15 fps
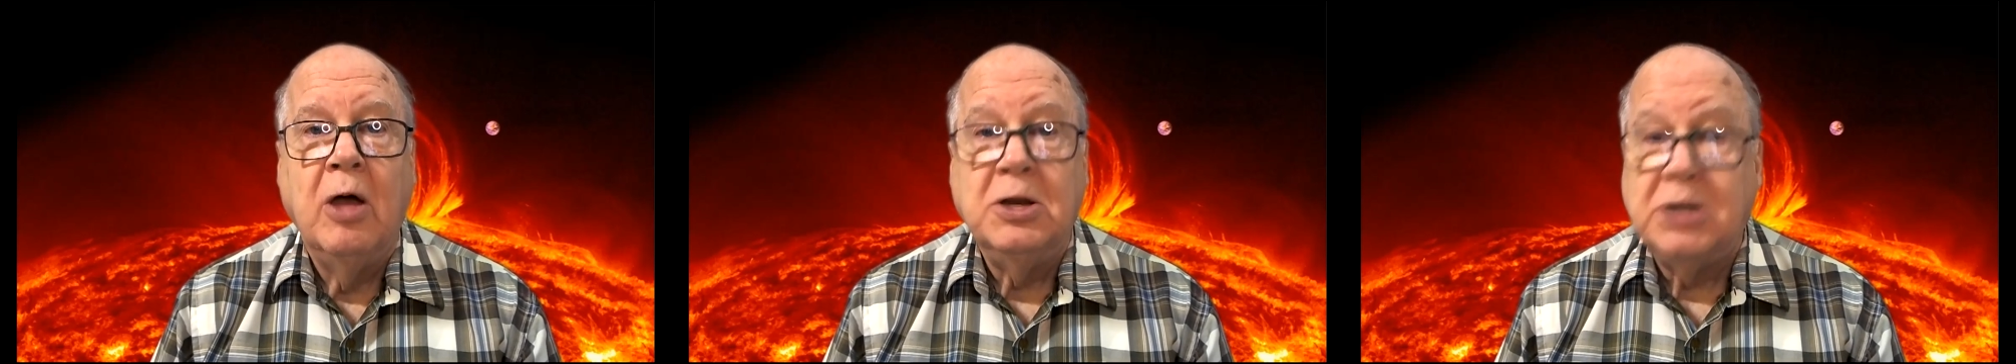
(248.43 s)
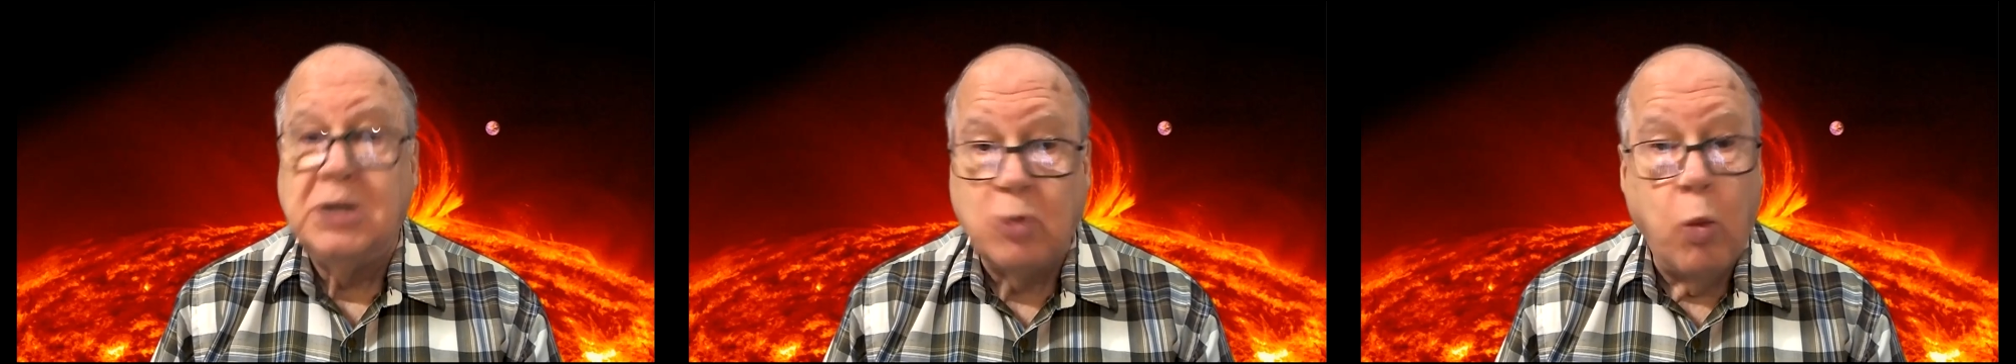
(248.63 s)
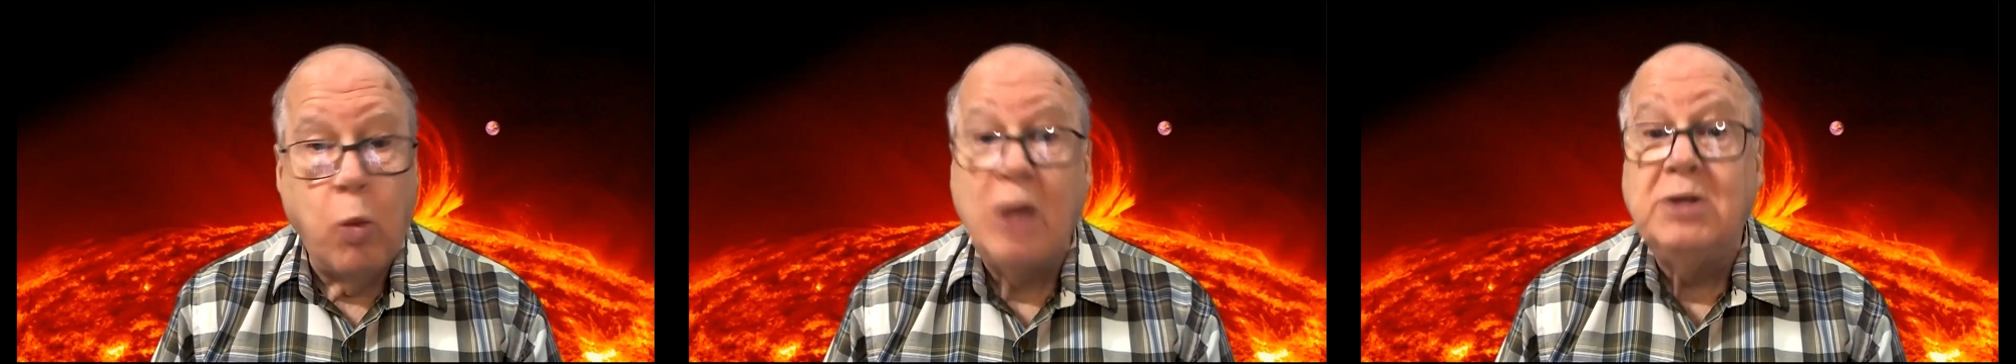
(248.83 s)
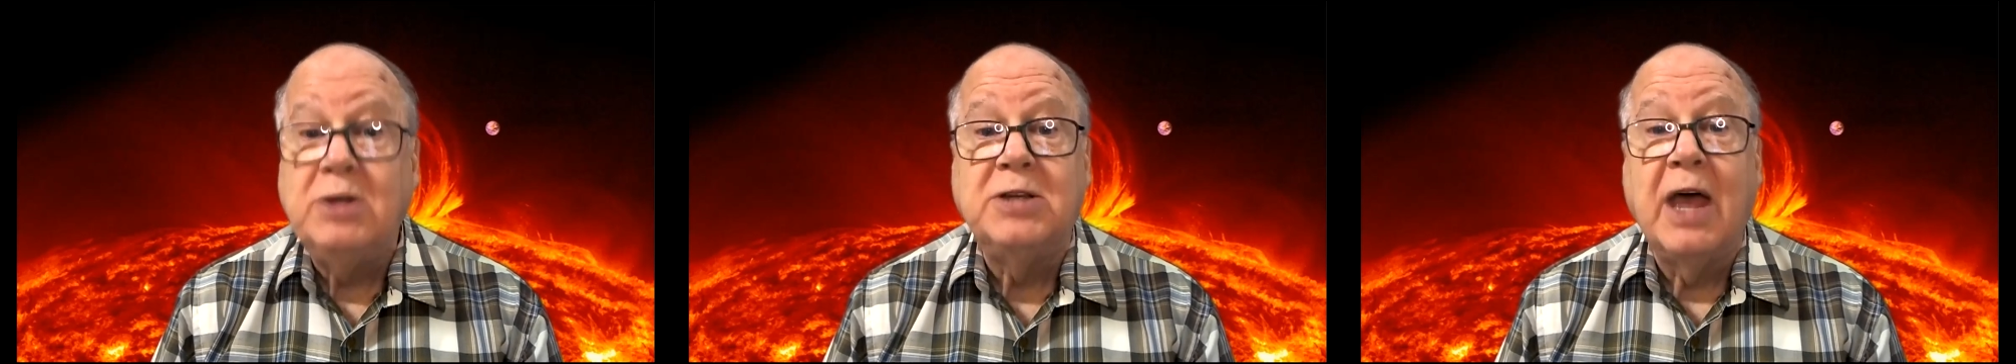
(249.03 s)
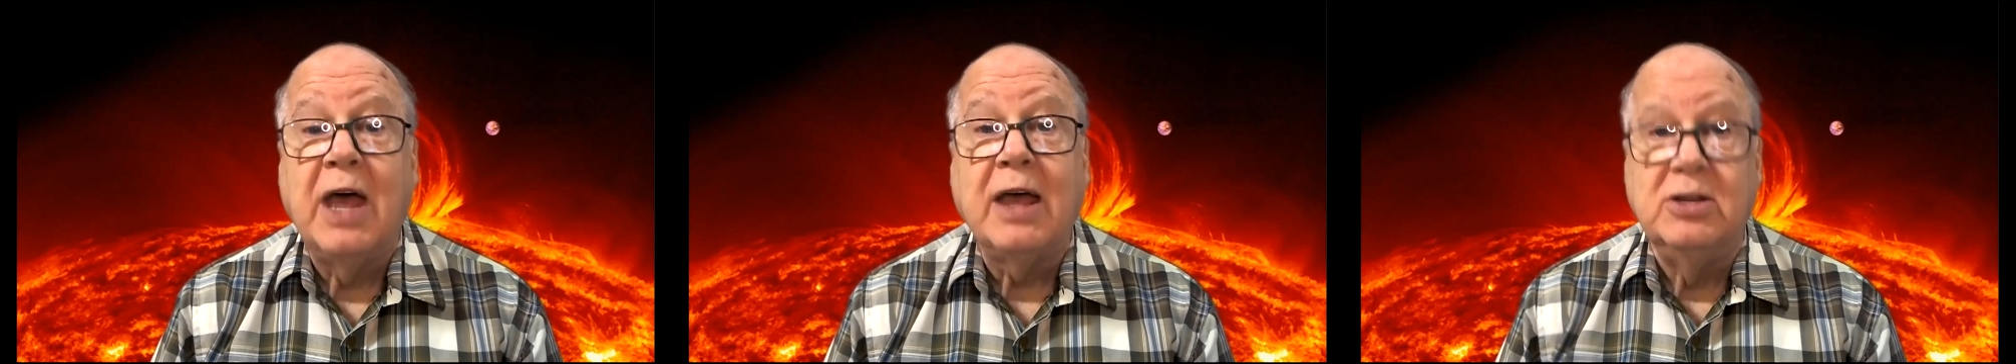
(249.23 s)
just 1
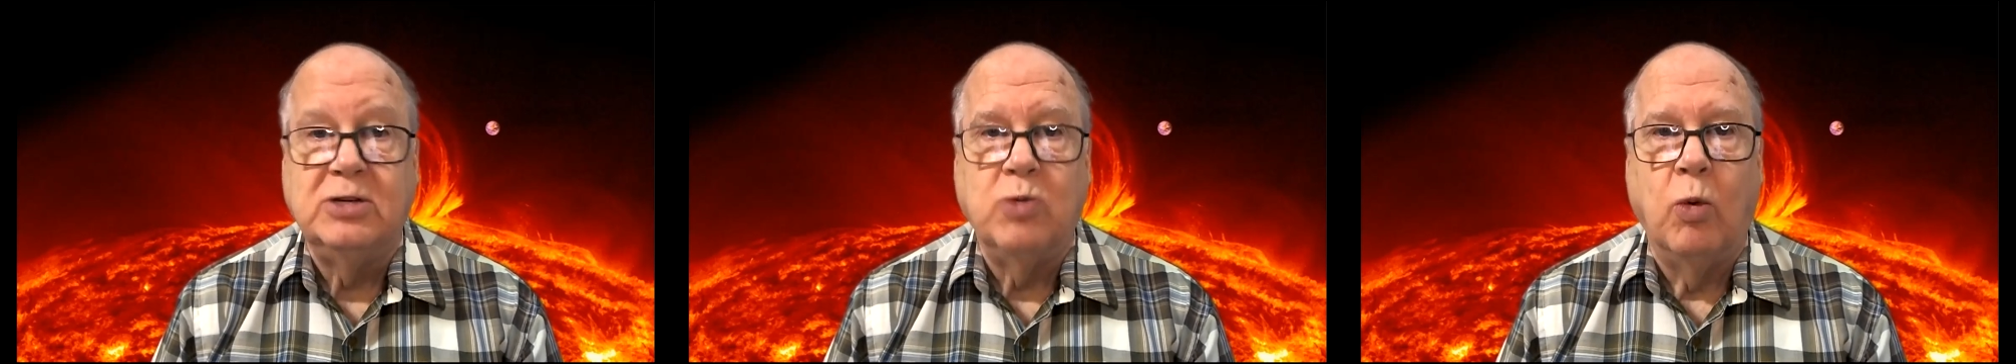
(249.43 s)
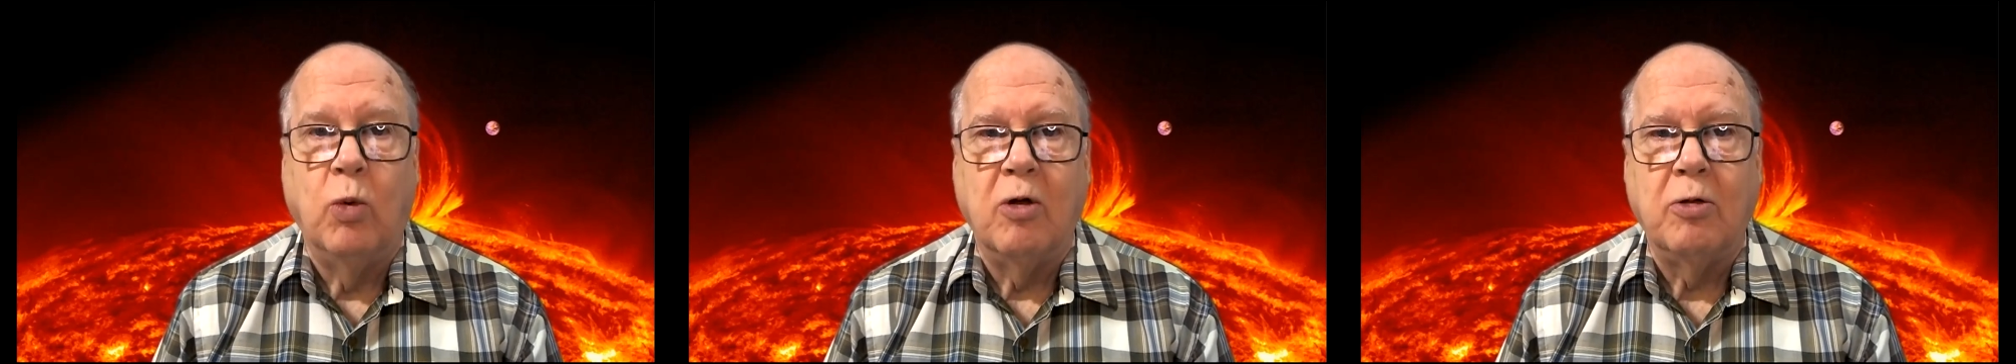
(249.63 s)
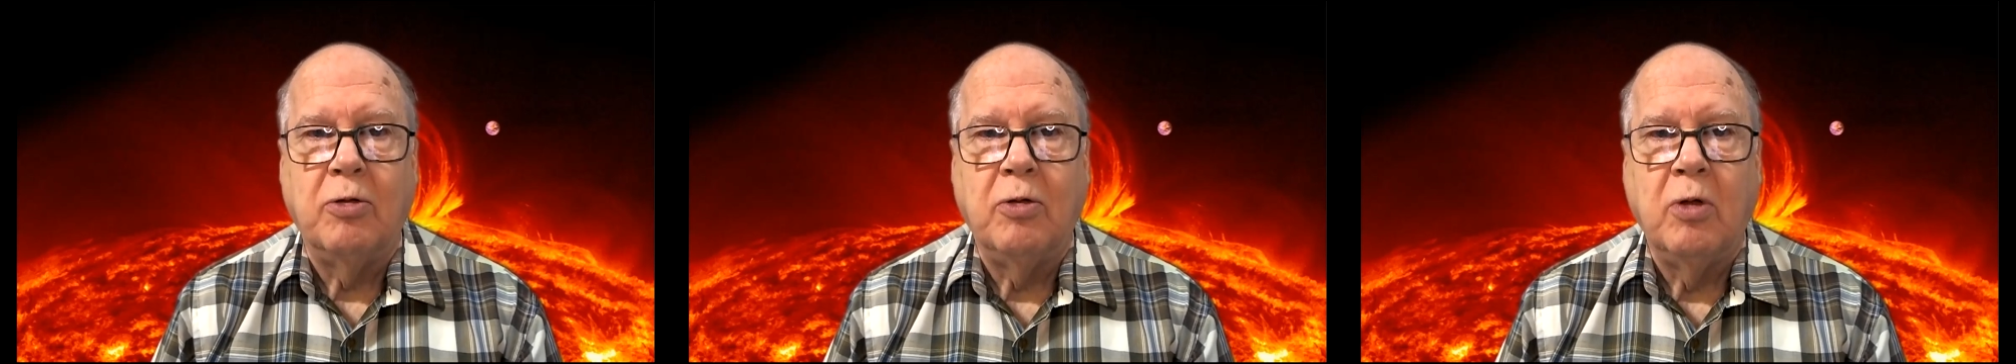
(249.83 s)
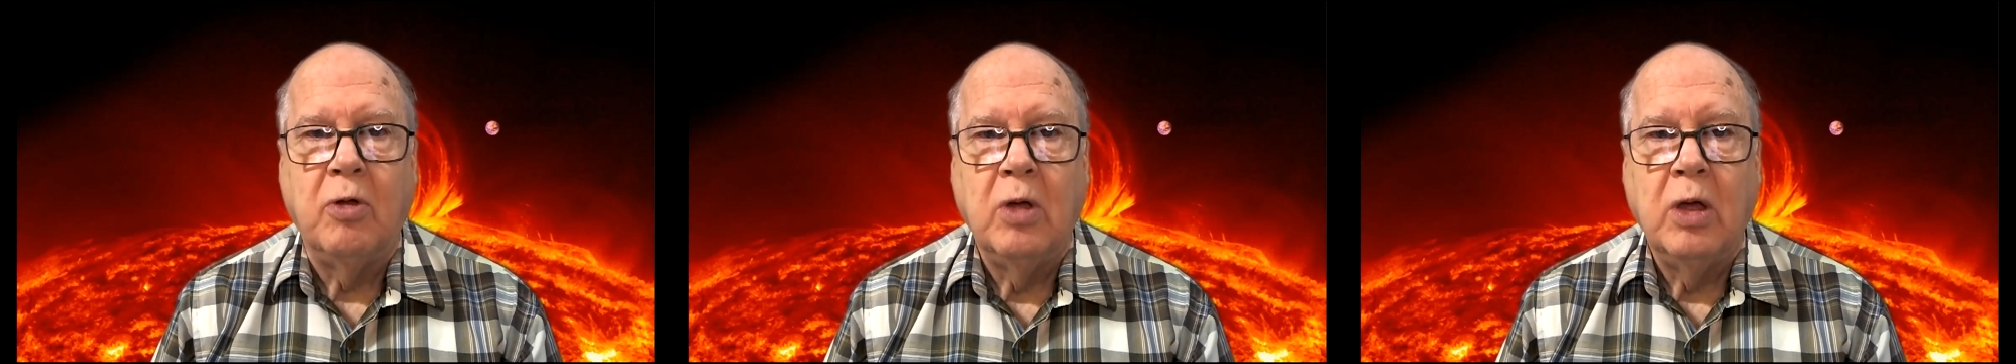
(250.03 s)
second's worth,